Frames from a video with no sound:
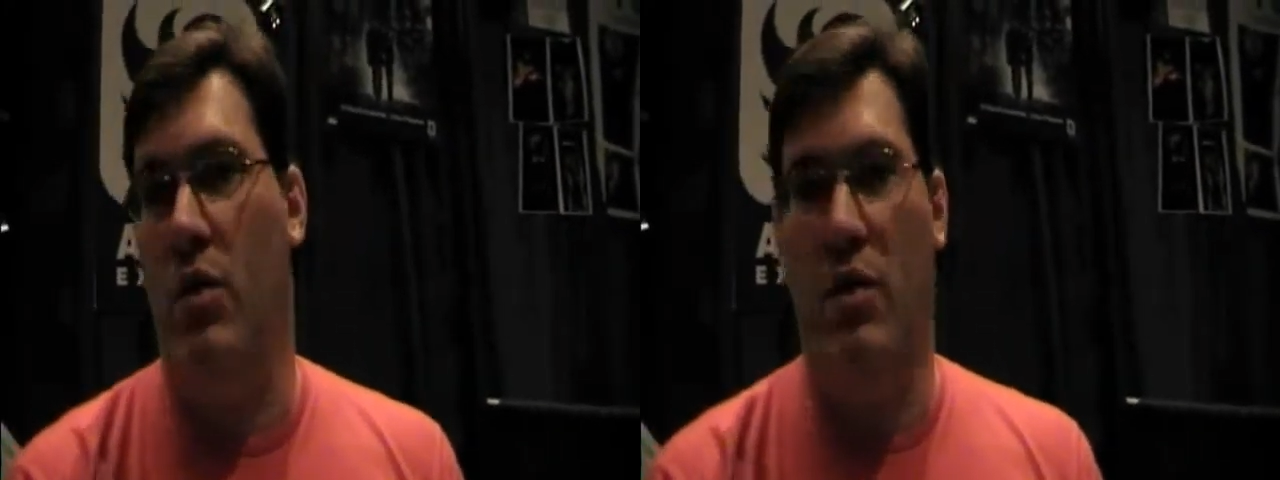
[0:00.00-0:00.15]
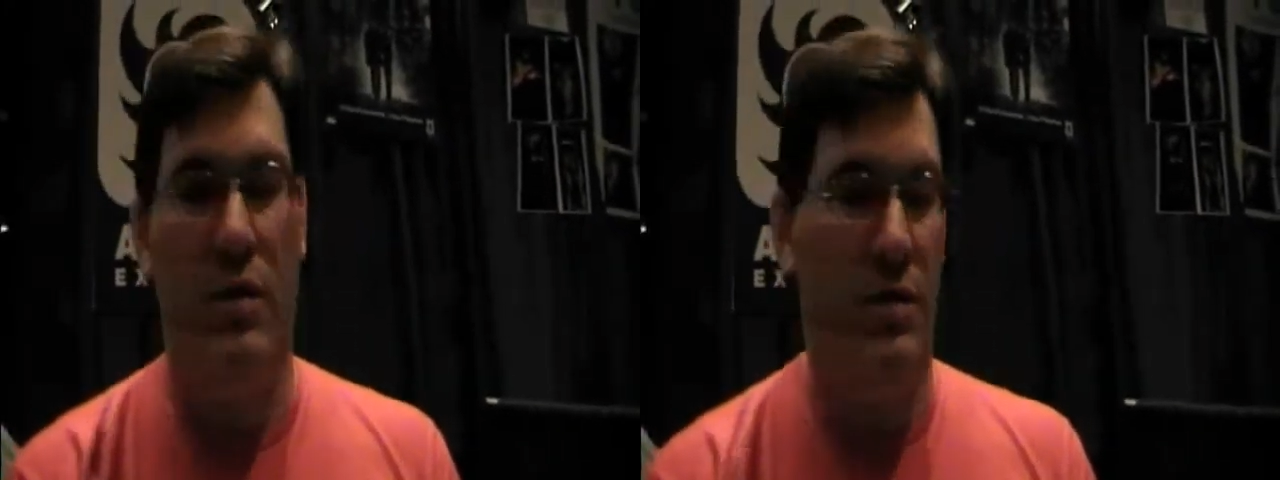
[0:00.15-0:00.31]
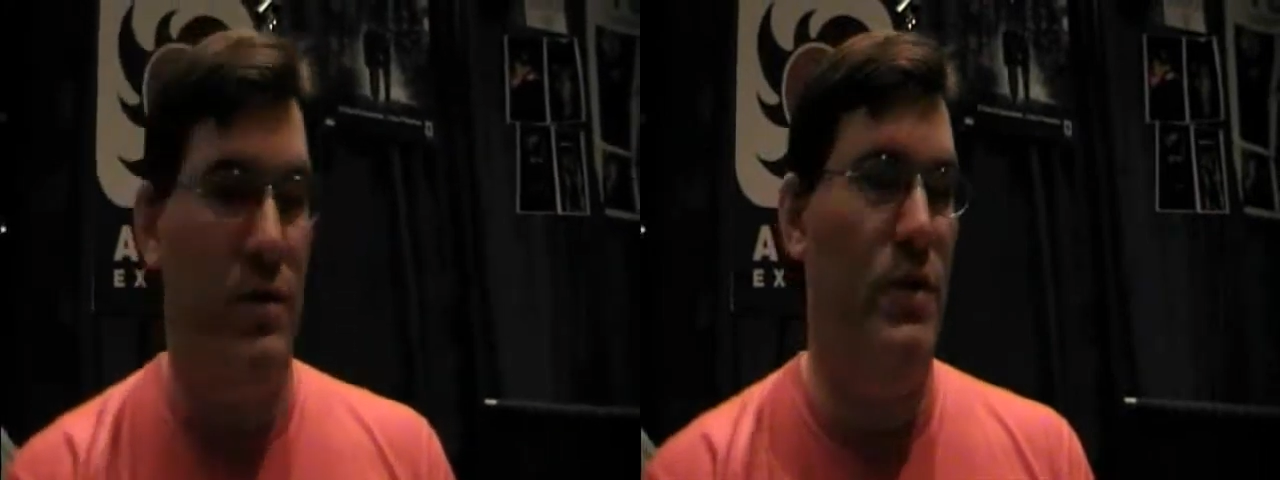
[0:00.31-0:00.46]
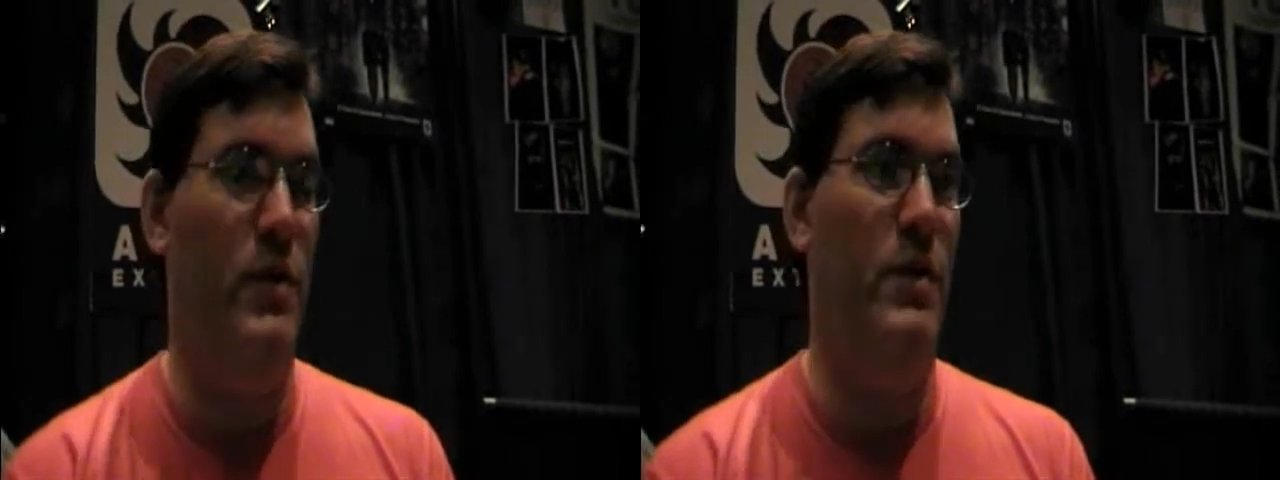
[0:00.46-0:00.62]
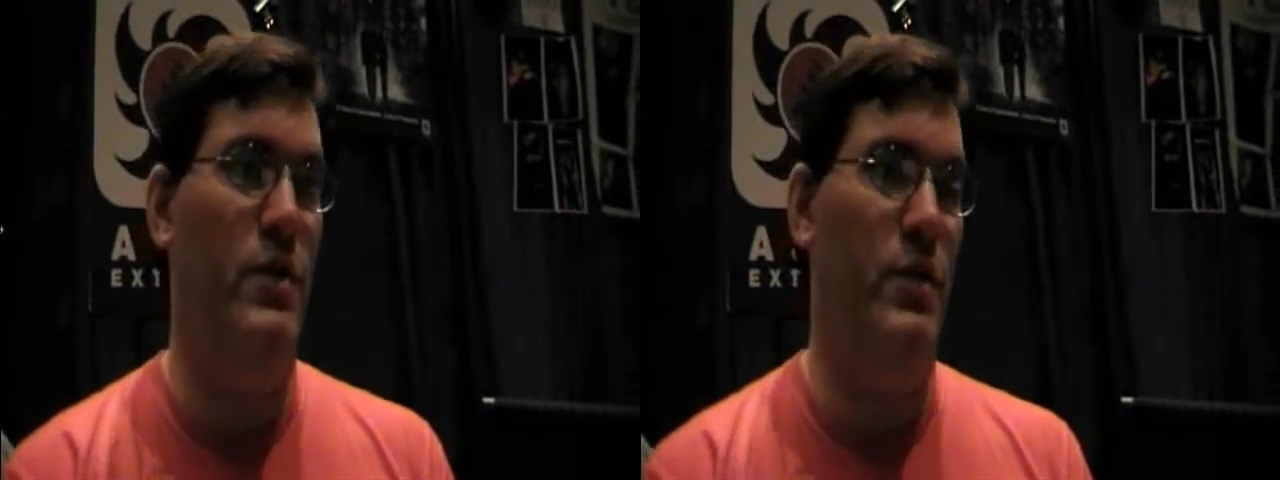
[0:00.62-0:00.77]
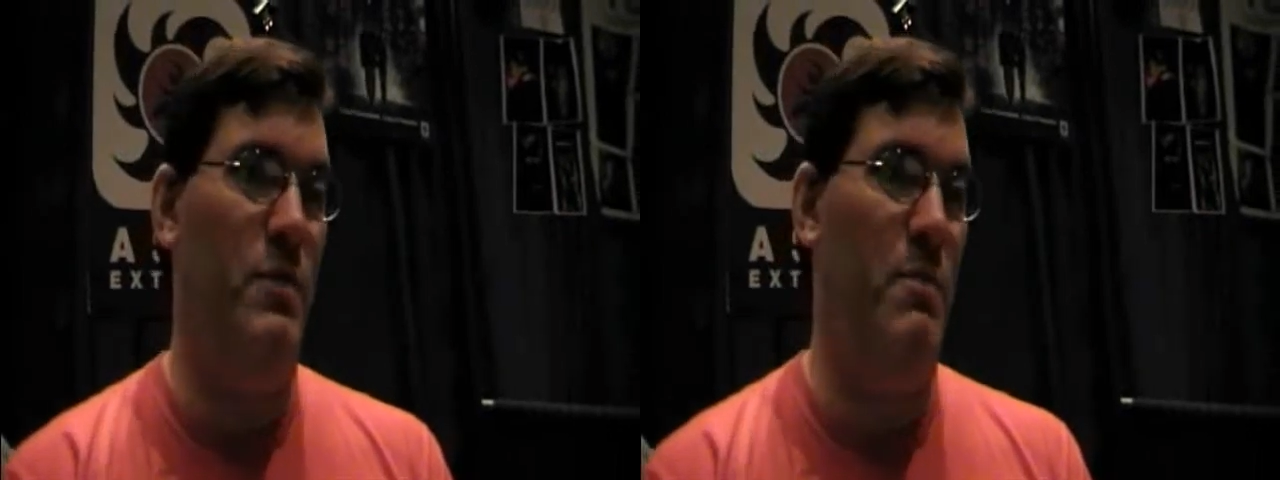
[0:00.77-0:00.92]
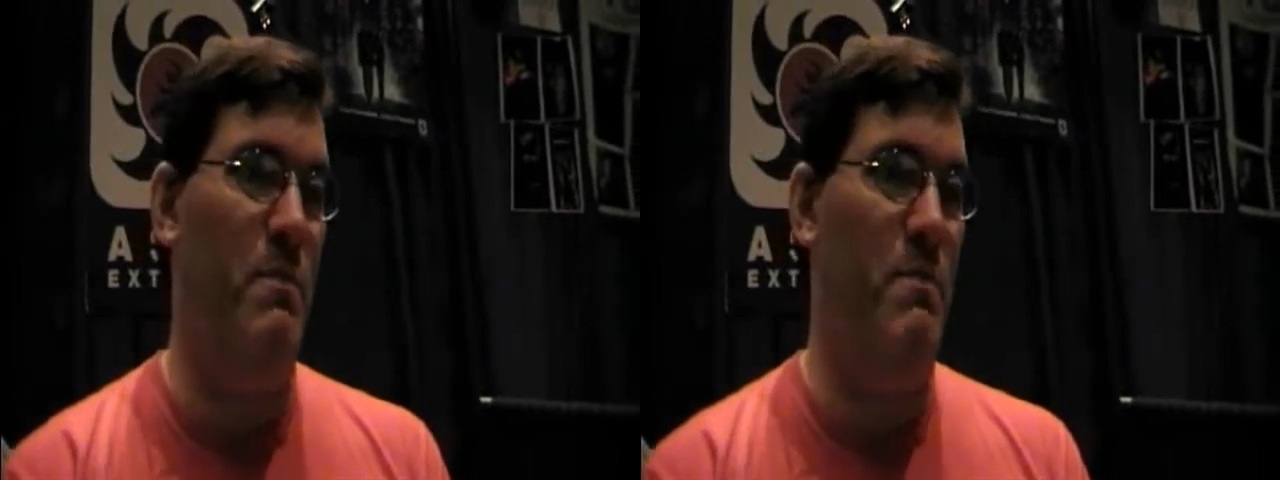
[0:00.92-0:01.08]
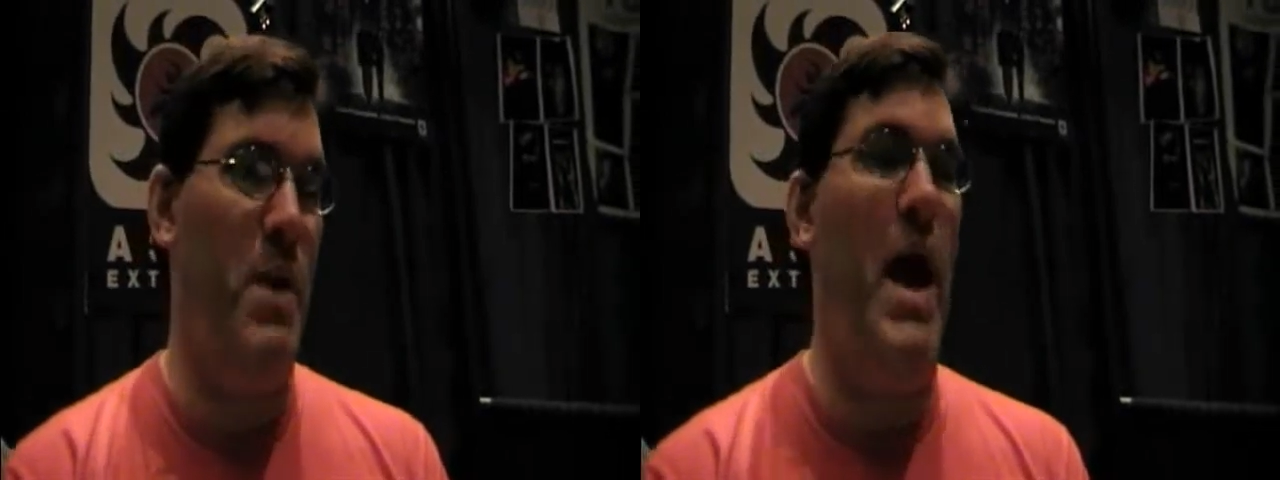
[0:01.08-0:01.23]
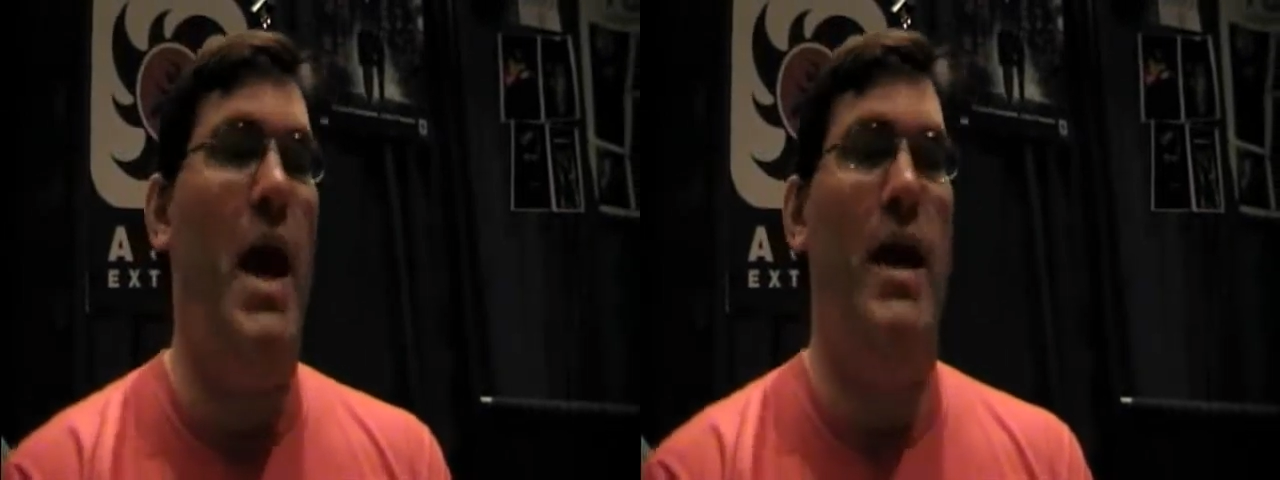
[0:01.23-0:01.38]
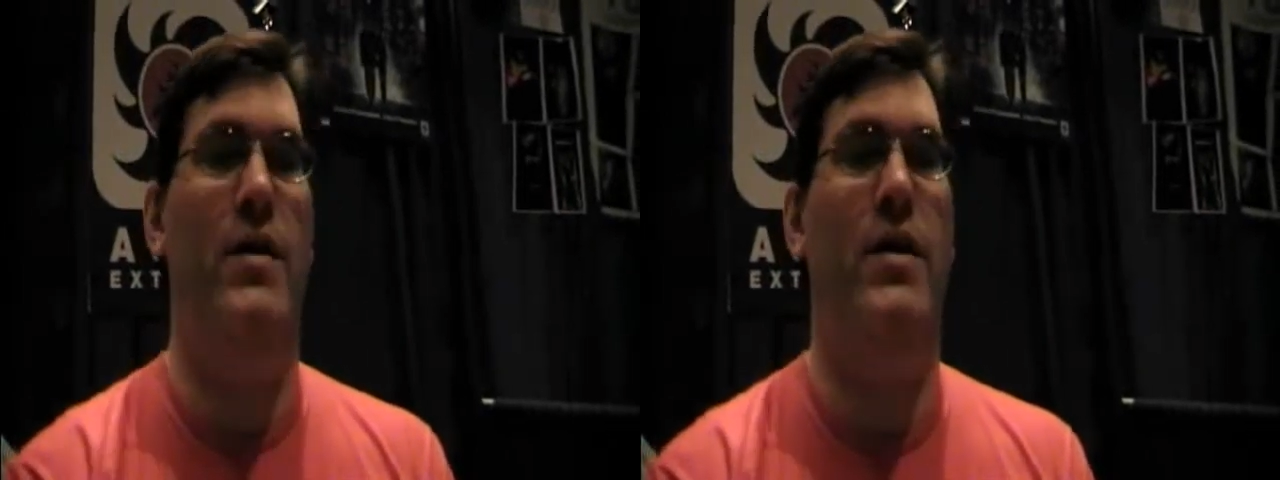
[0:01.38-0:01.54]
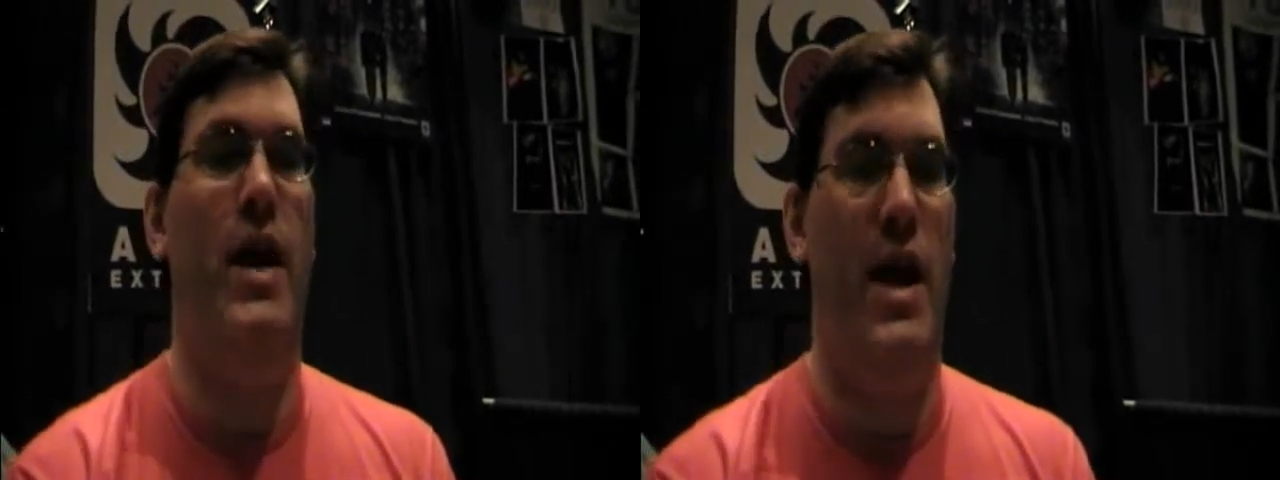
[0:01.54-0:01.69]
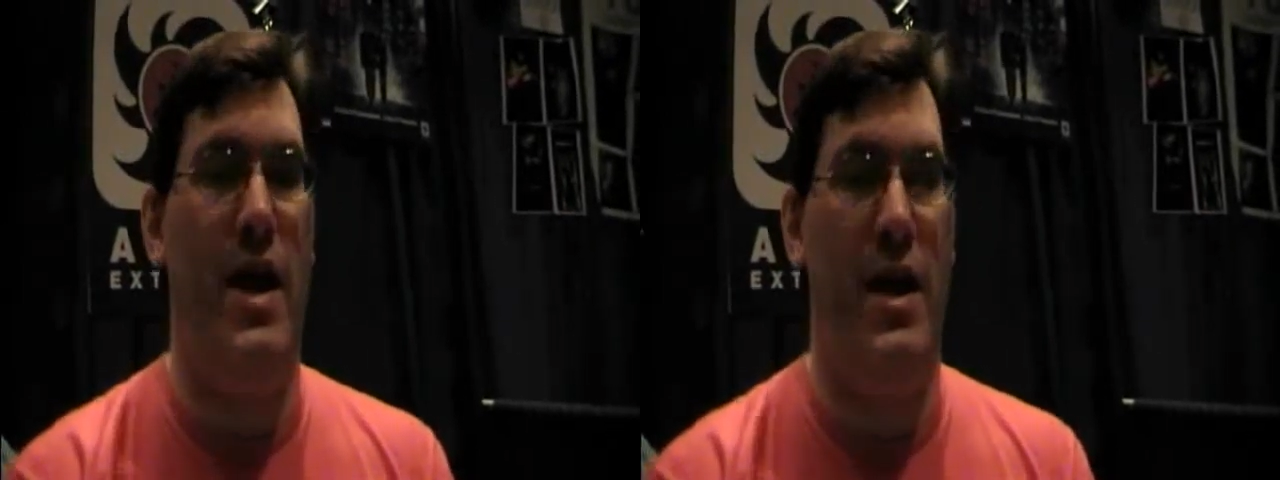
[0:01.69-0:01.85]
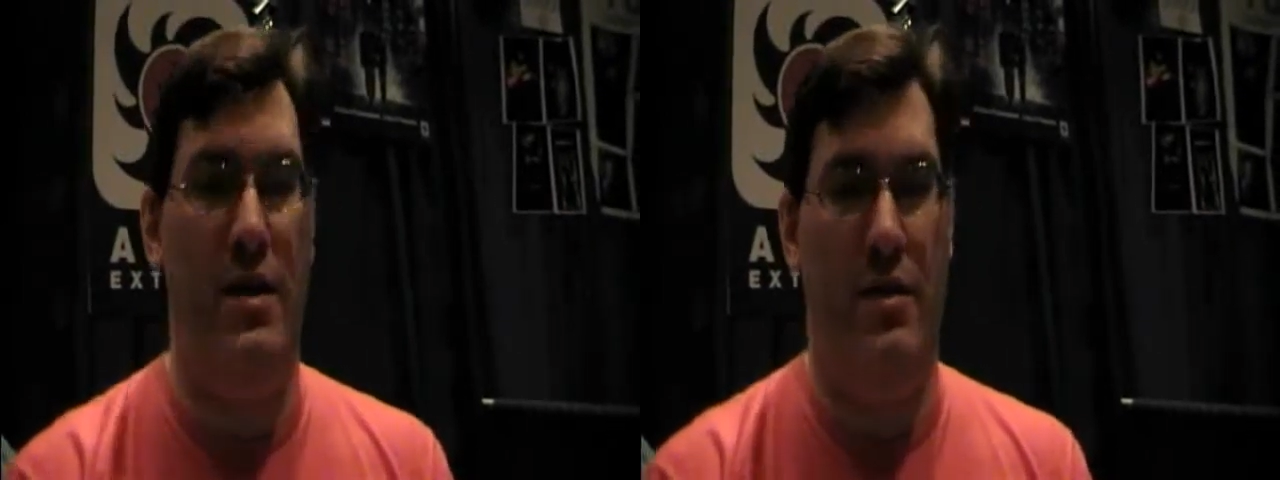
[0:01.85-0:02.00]
pass
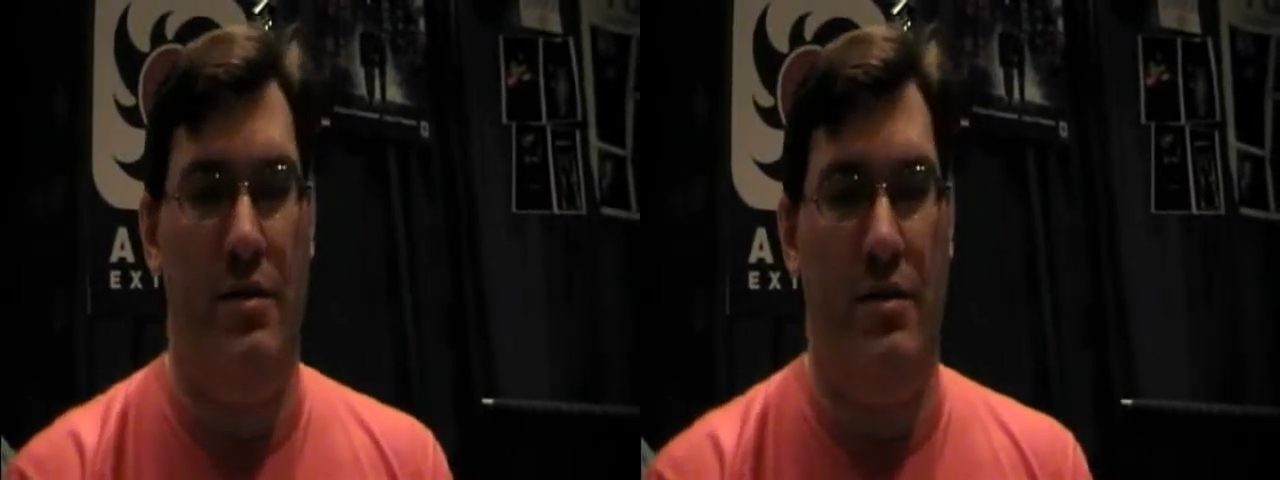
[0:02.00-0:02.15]
that